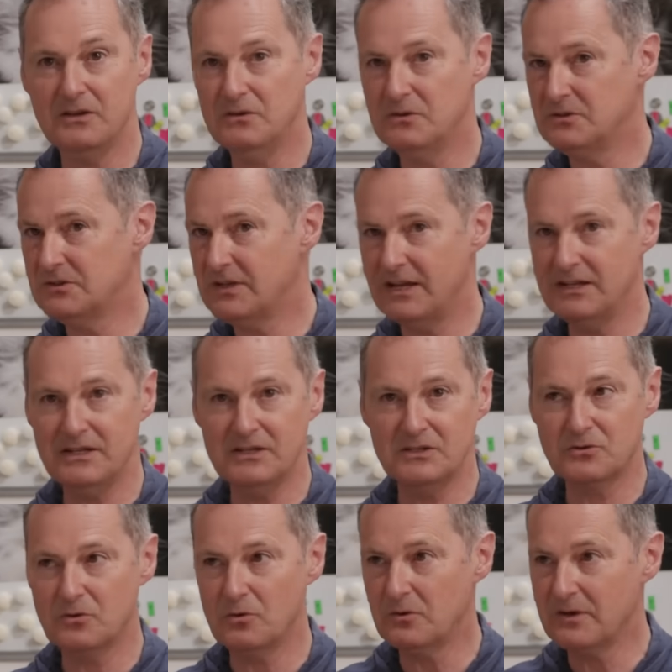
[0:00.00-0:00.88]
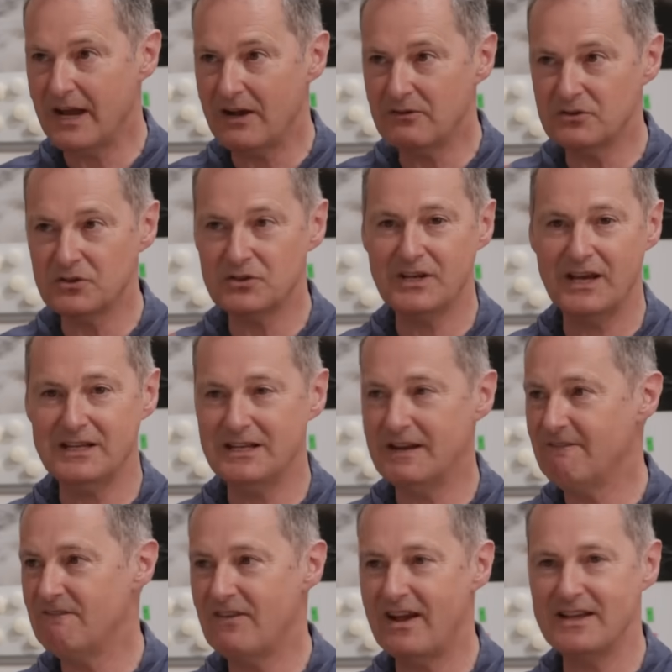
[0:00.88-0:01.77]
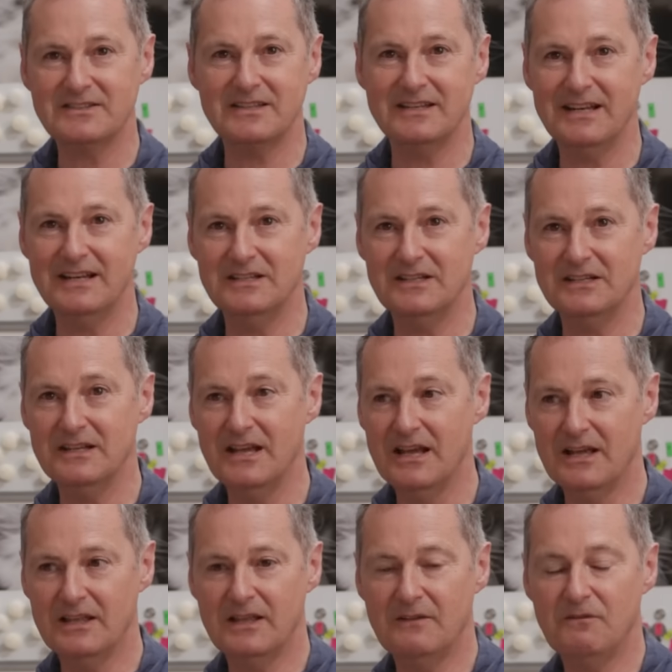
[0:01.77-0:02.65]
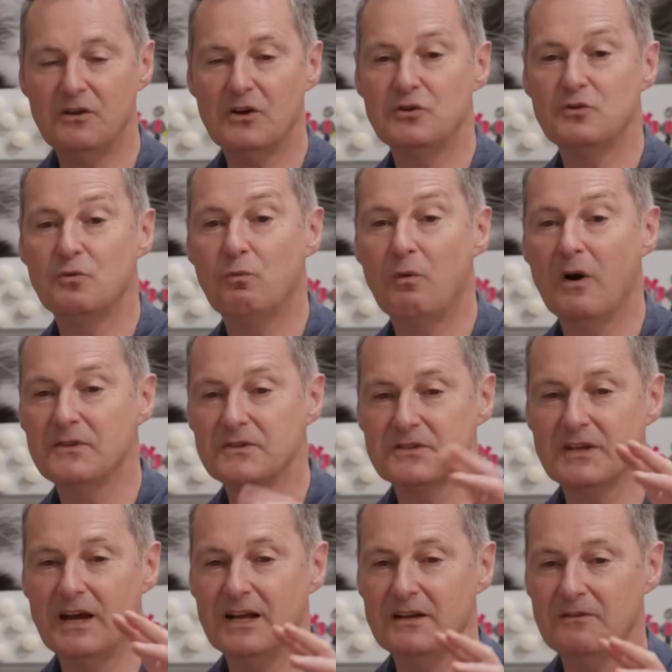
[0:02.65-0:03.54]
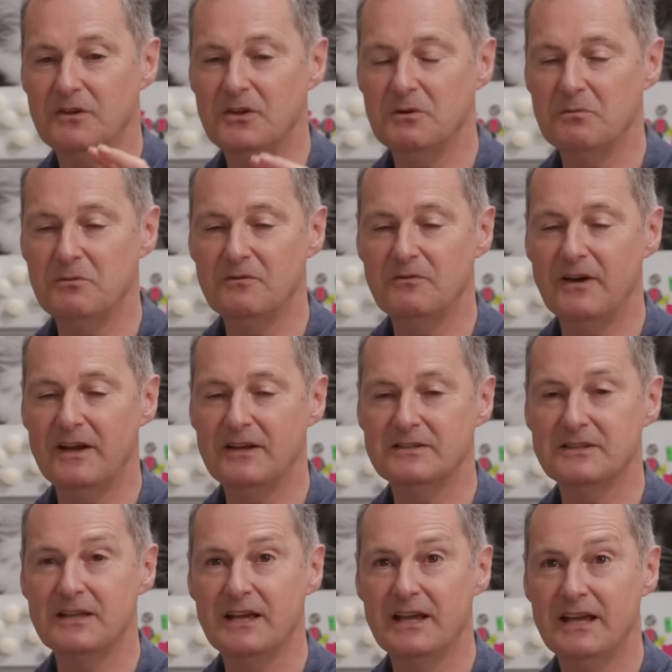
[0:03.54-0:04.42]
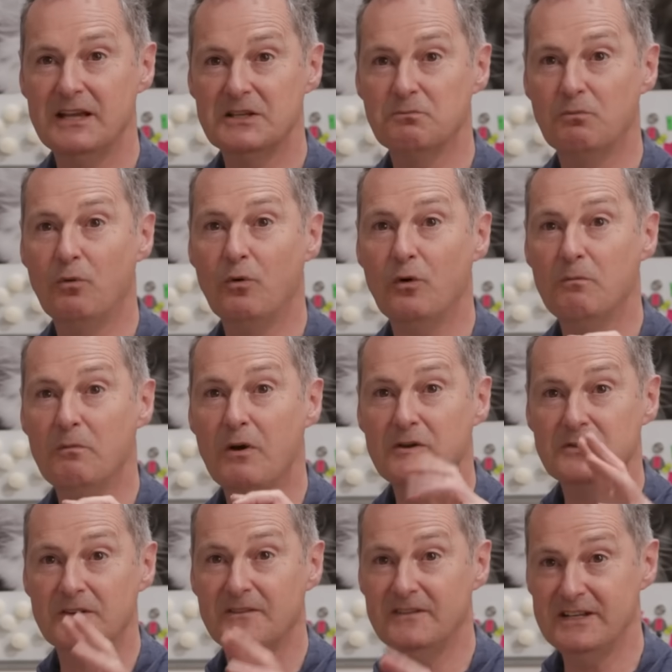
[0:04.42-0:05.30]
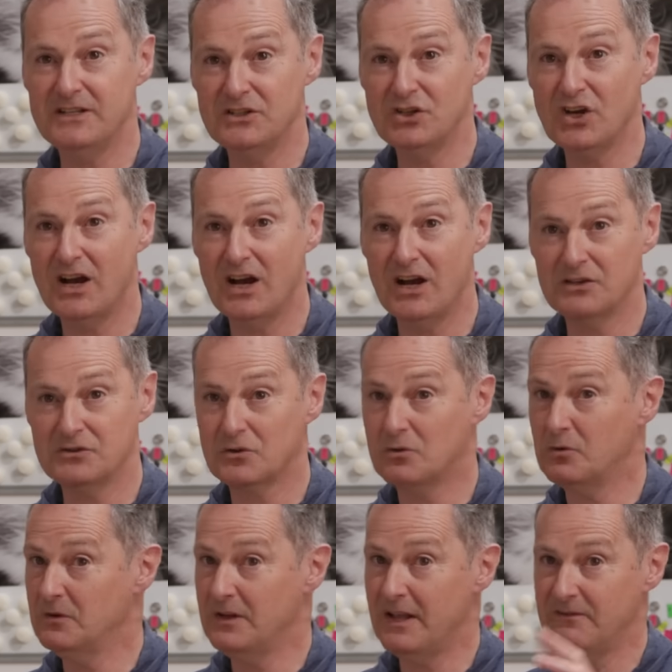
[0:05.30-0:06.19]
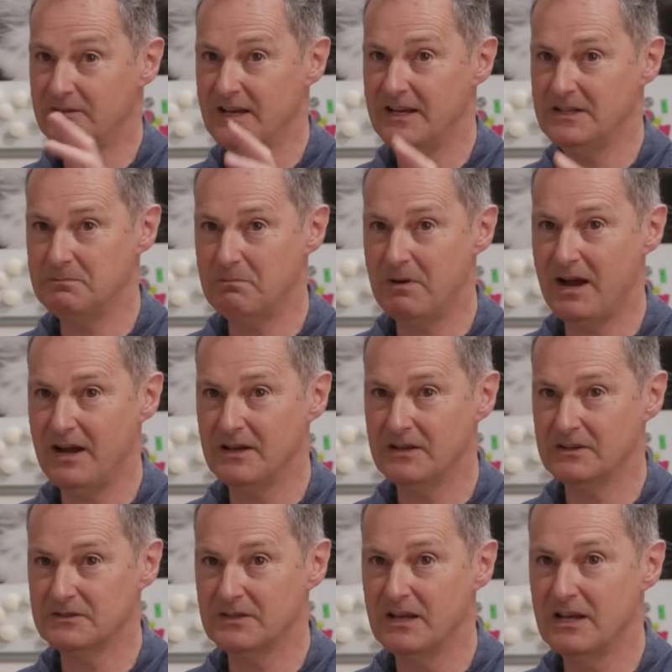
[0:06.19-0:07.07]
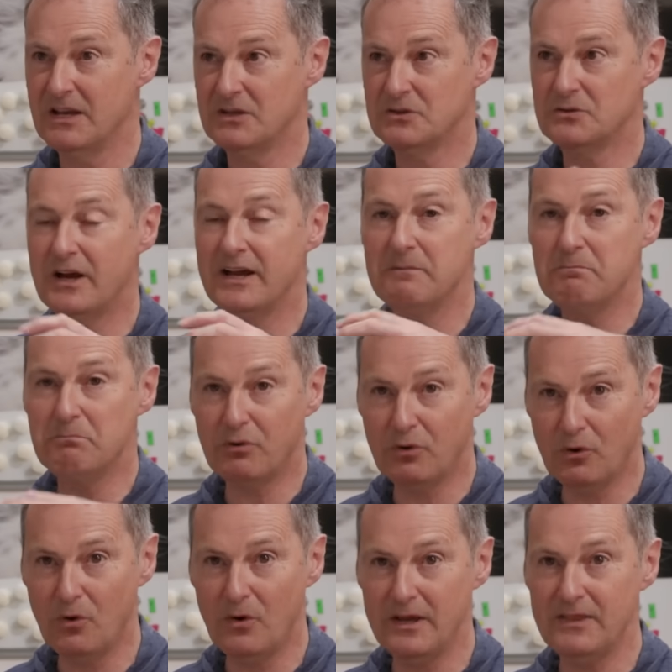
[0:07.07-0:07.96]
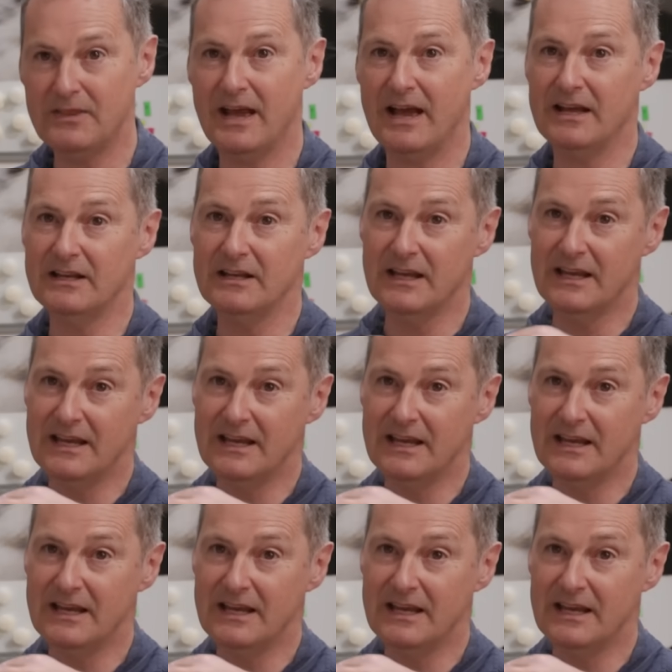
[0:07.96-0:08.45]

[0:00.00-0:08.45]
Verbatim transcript: use techniques called counter shading. I'm fascinated that if you go to one side of a human face, it's more emotively charged, called left gaze bias. So I employ that